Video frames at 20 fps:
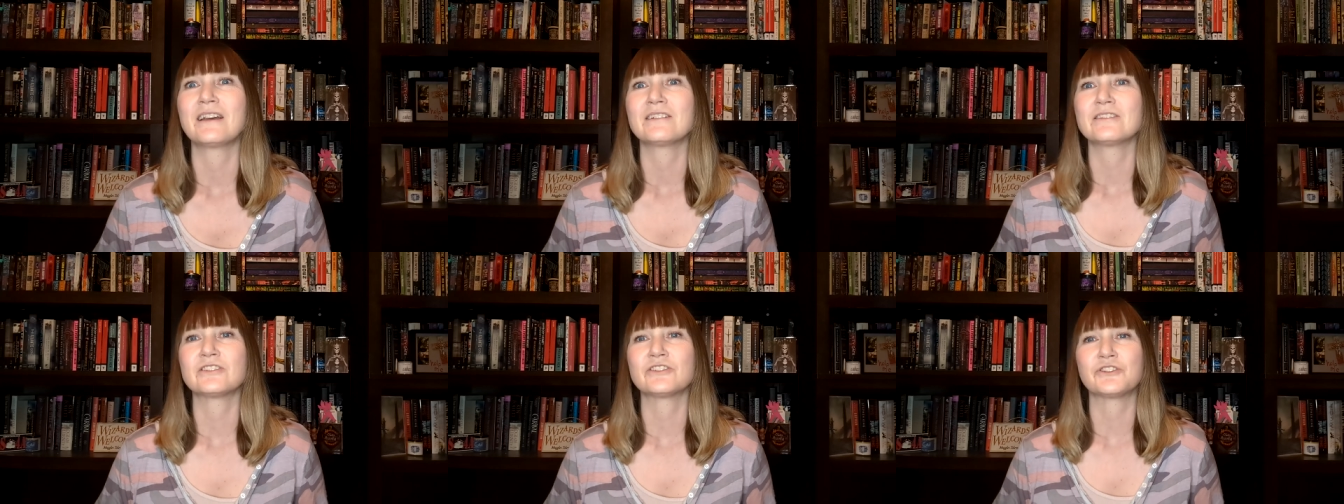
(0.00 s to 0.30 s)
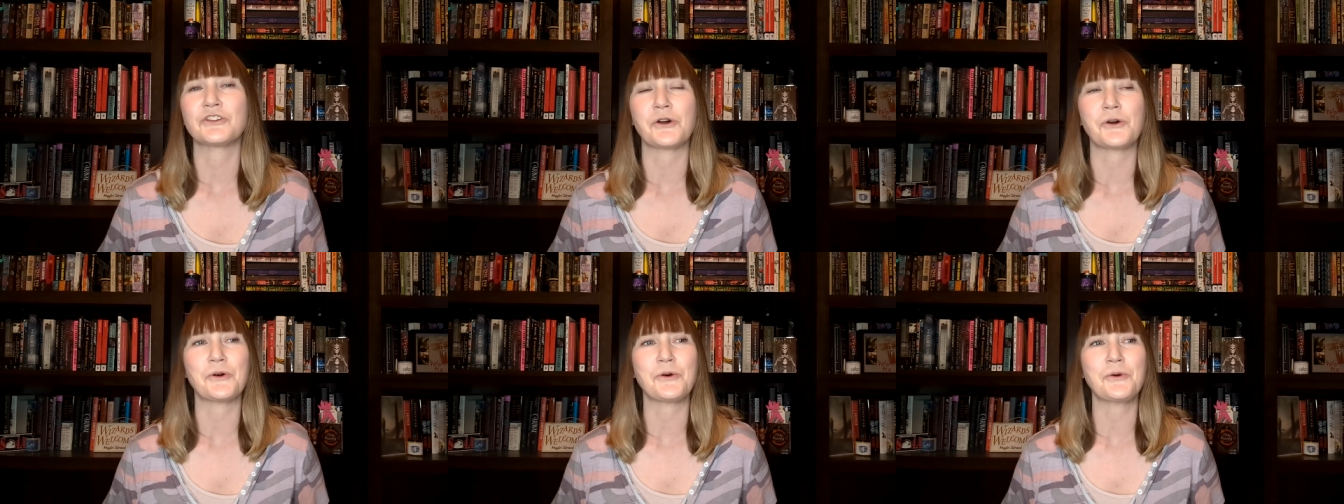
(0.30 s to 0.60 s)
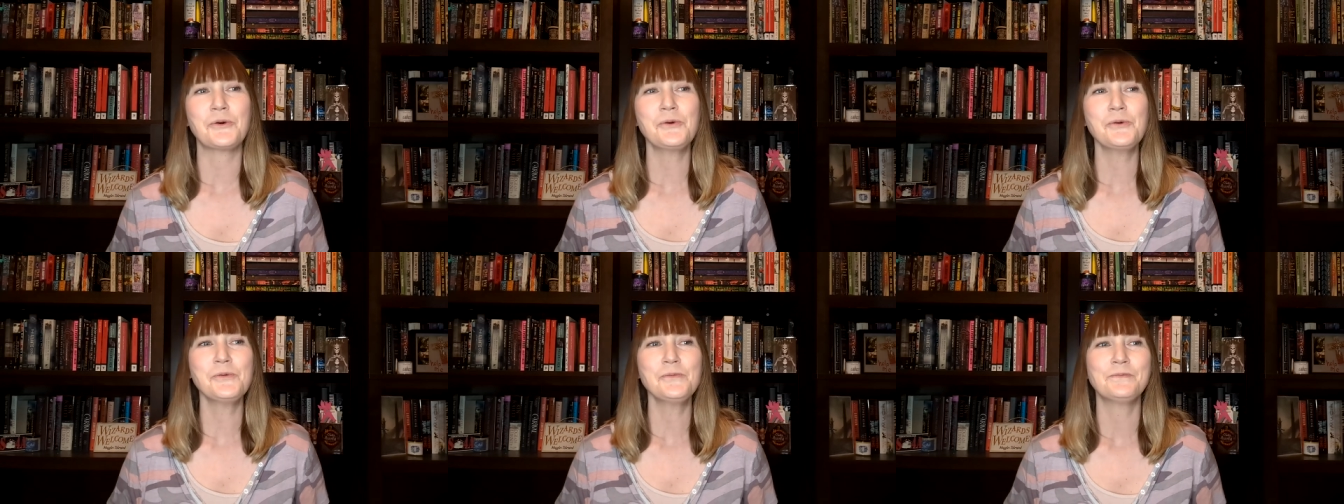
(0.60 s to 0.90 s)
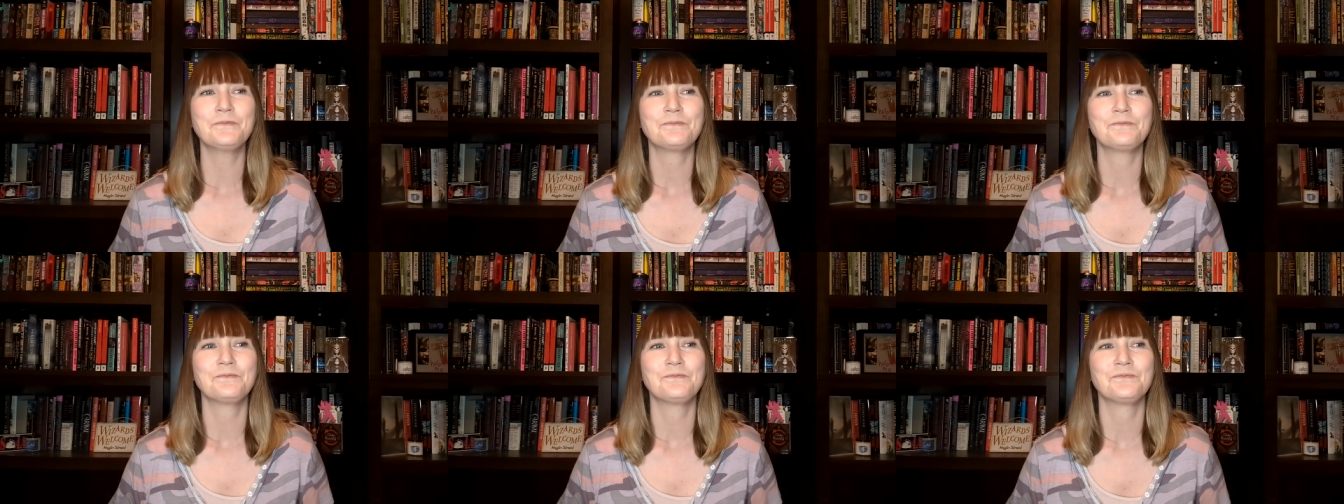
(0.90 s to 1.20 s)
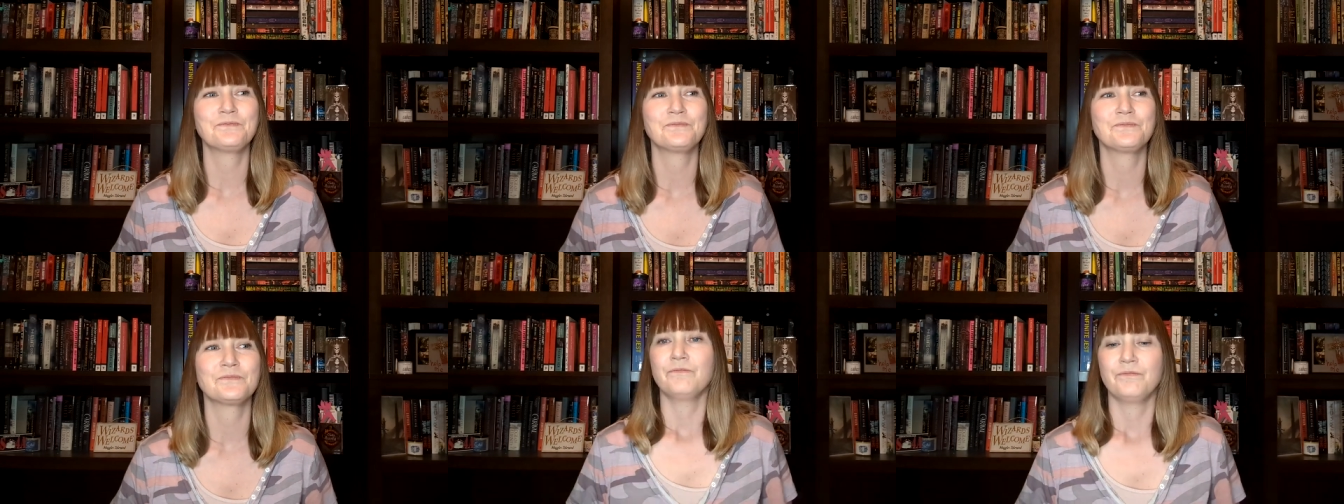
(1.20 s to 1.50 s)
So
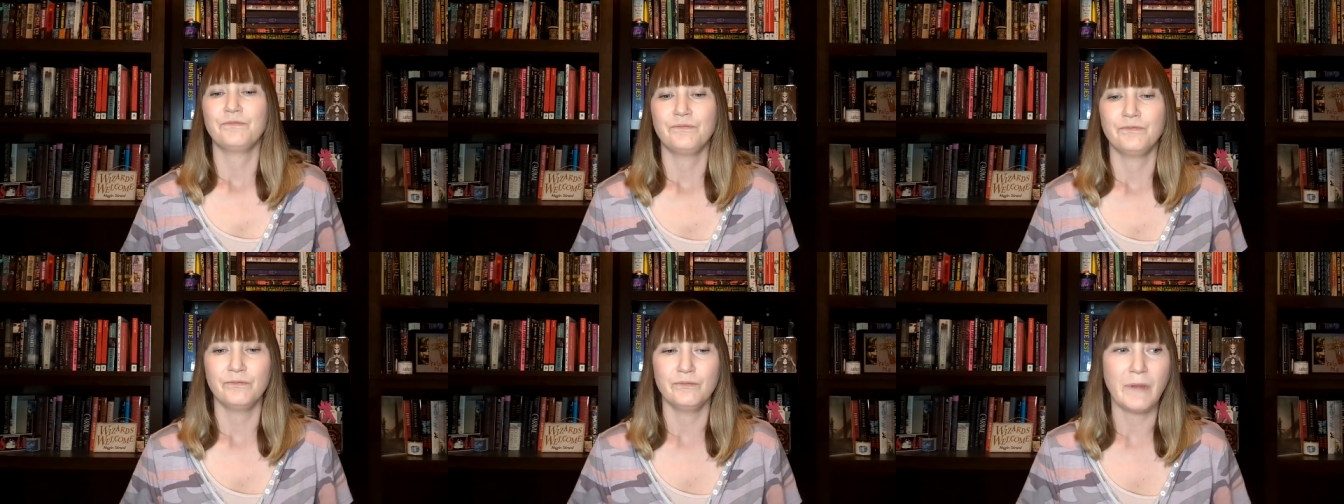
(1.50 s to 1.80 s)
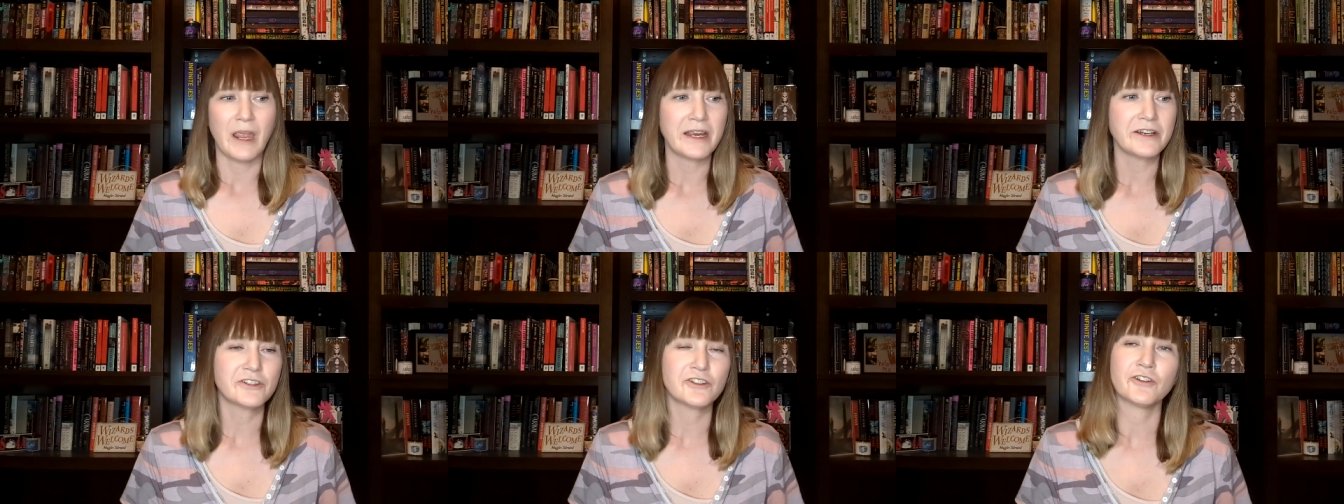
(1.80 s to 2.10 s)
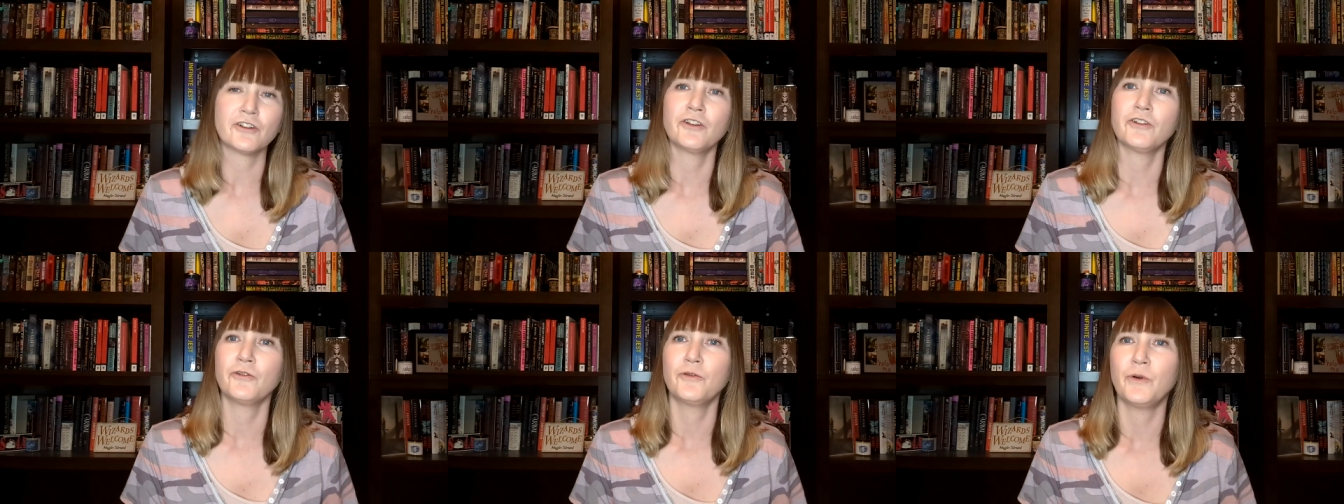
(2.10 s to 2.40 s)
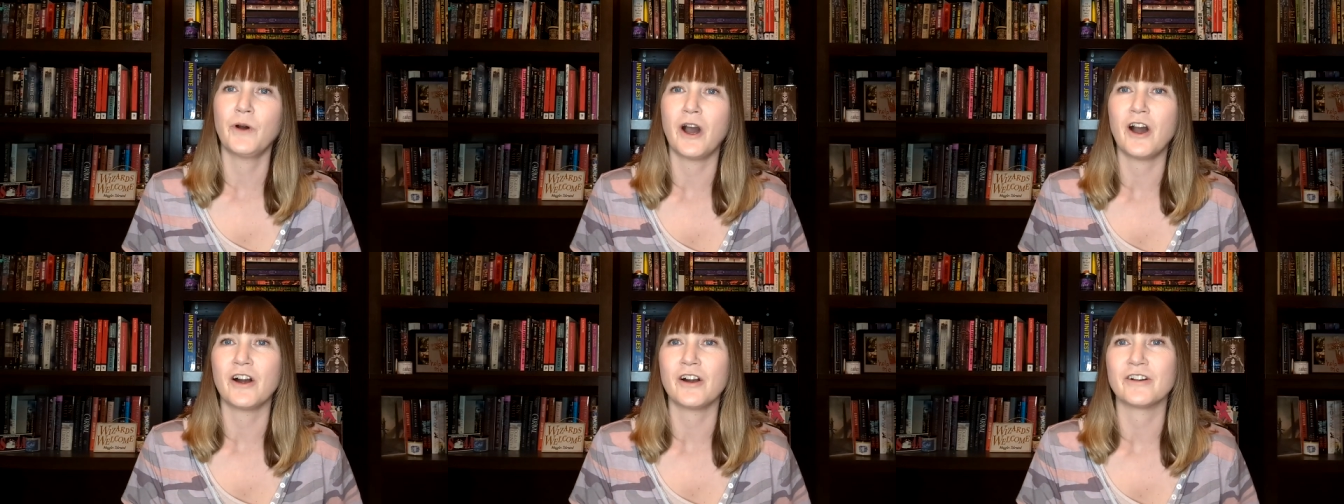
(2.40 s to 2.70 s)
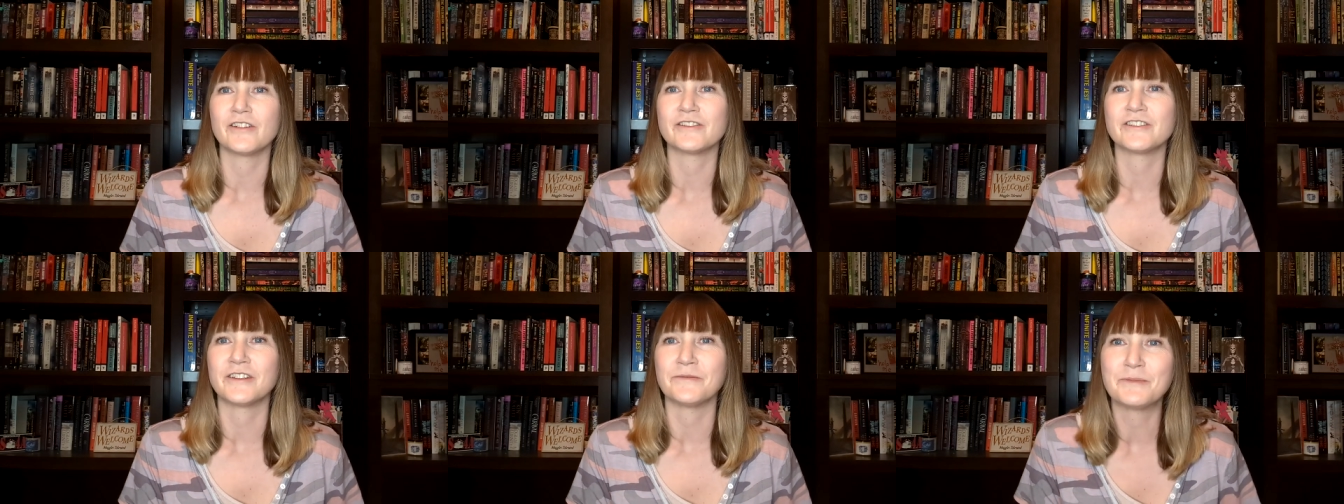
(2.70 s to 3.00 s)
make sure you
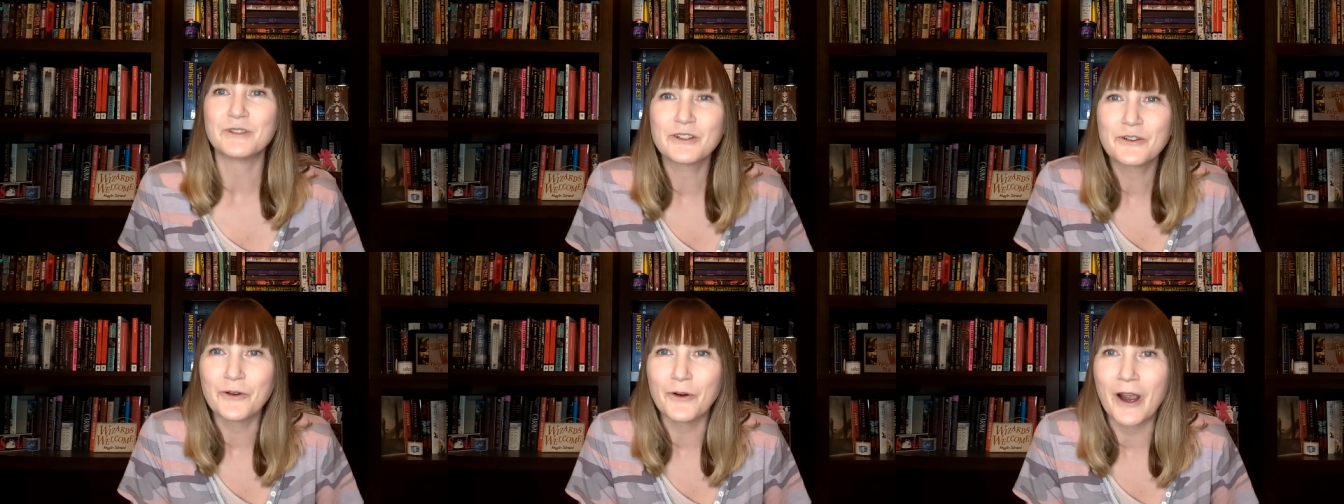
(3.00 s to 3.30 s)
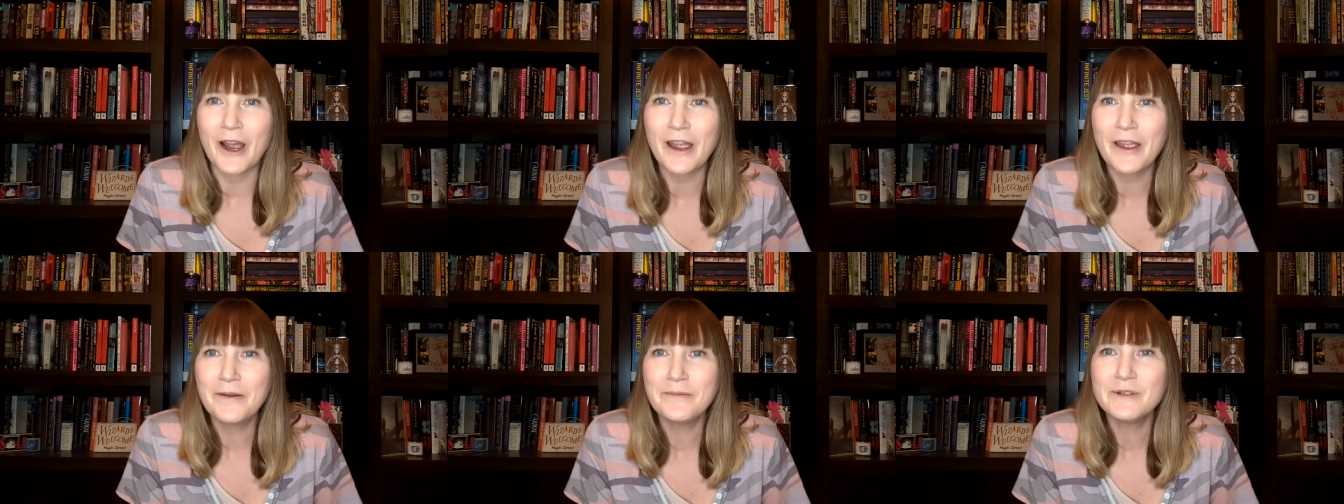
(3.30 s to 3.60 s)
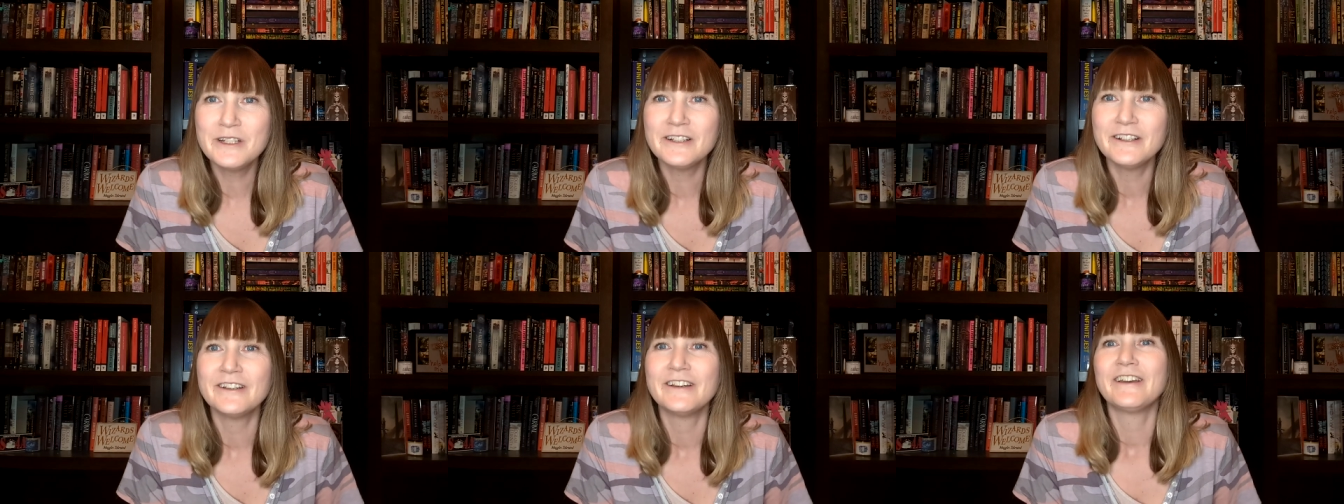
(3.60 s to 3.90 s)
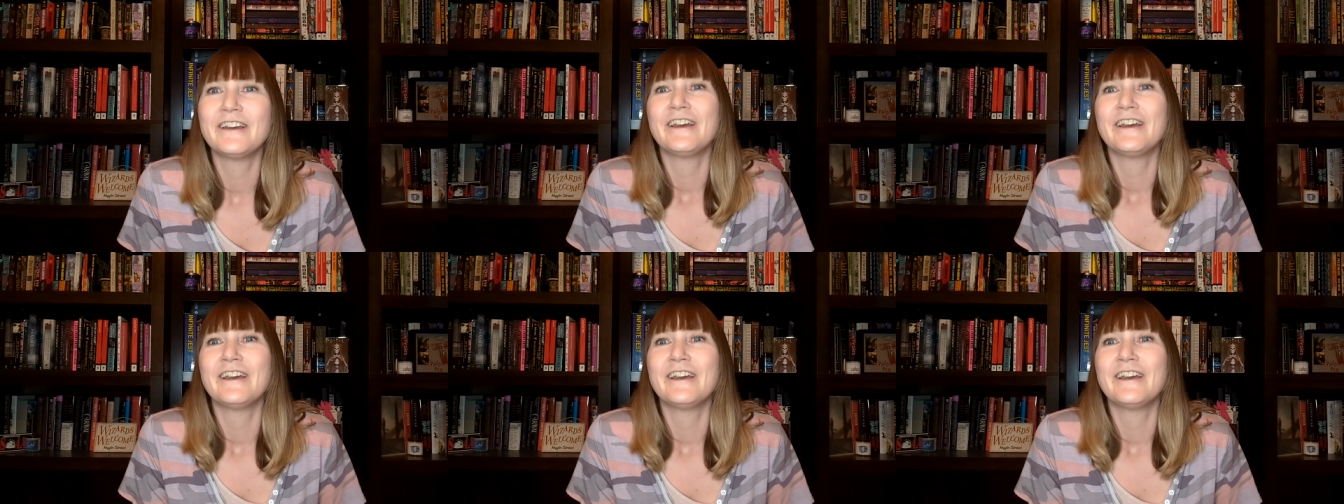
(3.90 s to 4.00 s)
are subscribed